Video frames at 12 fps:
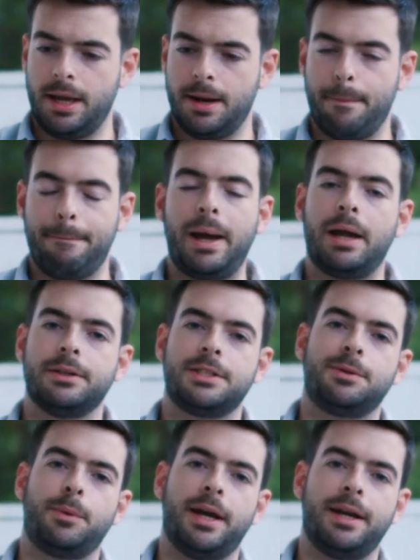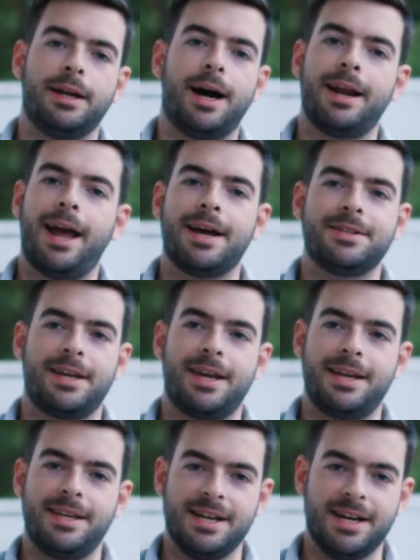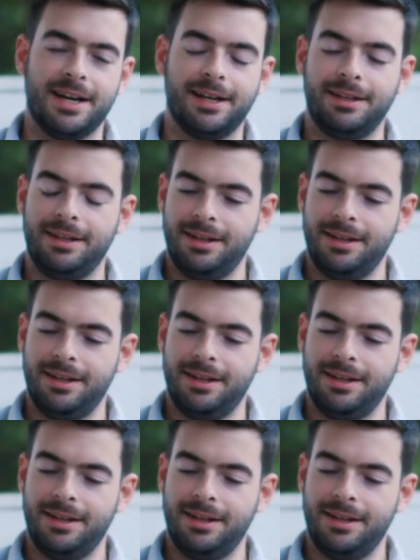in a balanced way, not as a uh,